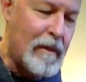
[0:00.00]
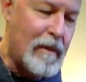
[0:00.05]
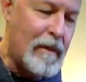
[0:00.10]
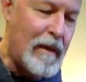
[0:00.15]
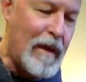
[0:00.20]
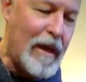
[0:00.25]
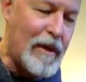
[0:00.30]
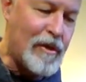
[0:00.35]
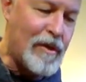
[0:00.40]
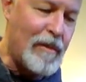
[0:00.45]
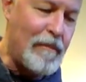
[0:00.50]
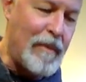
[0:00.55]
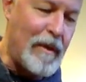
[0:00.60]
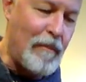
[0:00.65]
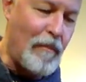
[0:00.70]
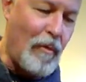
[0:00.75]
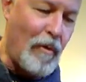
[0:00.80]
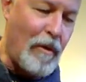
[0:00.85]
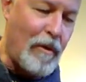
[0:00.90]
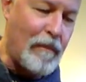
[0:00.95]
I should be
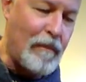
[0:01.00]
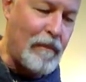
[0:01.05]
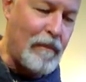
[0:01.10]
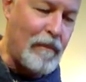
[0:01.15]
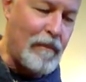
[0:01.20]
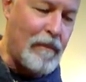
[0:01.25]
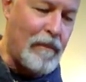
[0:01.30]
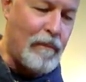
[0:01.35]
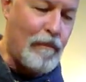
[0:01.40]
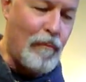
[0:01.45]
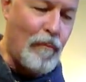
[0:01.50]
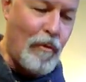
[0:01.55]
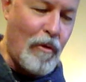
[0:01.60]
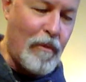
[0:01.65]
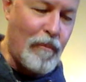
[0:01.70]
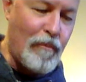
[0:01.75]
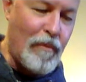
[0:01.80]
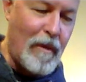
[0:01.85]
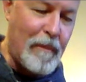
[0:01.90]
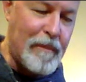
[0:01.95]
more
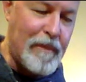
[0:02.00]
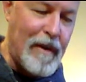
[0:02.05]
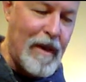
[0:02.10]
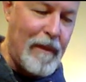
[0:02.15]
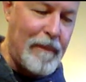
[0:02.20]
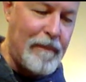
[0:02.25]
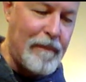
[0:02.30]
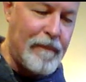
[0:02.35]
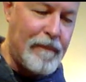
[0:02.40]
warmed up.